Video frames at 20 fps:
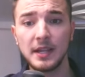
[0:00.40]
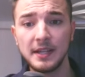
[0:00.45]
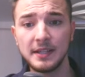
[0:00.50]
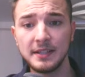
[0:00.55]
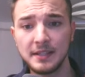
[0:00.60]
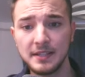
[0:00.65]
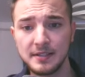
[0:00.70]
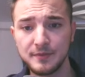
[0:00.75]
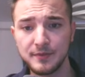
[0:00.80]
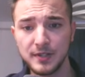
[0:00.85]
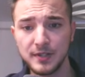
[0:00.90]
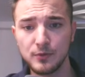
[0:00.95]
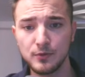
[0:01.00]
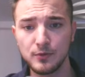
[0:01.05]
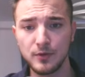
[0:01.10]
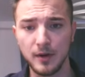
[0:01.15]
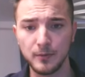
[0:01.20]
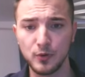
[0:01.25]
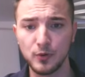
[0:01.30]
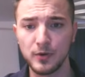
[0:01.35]
In this
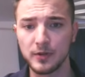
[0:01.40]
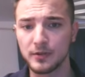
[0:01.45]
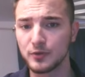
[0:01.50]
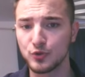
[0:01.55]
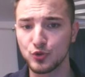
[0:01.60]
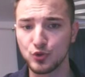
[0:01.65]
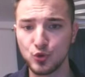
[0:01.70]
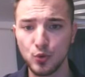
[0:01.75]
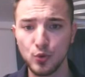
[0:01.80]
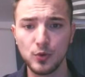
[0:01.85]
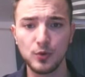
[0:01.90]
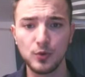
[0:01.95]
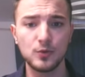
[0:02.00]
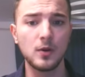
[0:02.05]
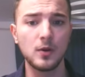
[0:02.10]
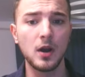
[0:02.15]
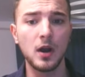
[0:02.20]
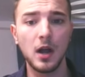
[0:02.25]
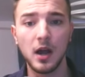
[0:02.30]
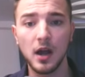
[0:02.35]
video I'm going to show you